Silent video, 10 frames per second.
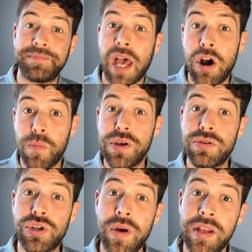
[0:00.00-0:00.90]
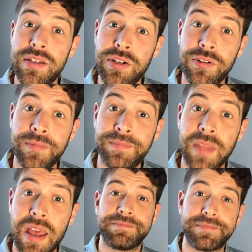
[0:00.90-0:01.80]
I hope you enjoyed it too.
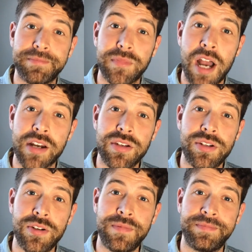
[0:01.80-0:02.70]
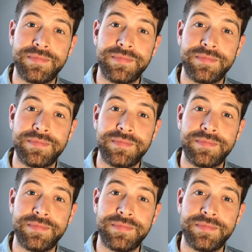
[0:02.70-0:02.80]
Talk to you soon.